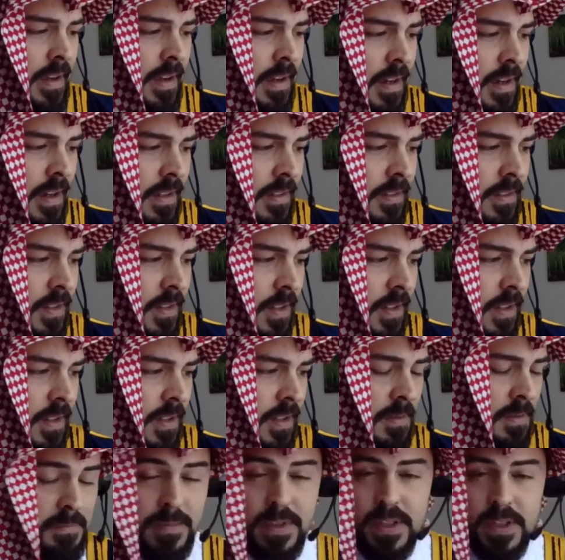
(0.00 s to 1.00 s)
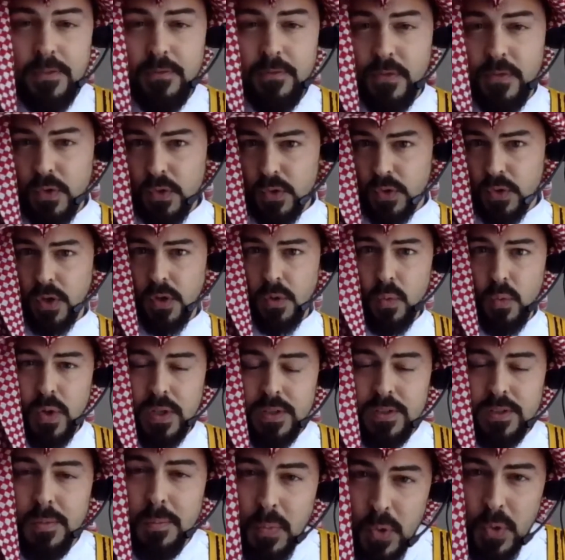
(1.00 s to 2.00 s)
If you don't
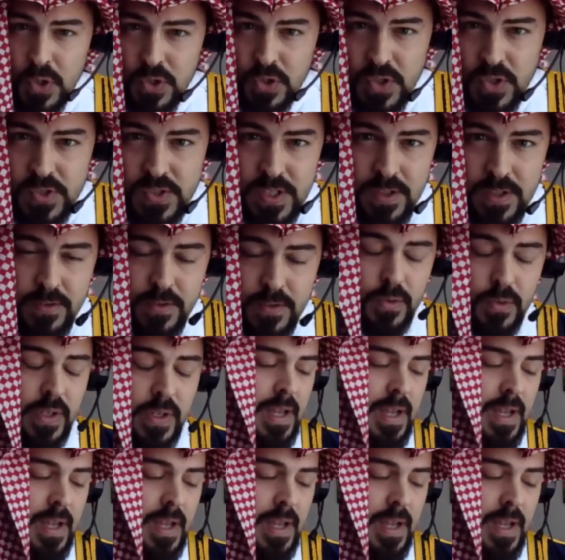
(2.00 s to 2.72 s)
want to purchase it through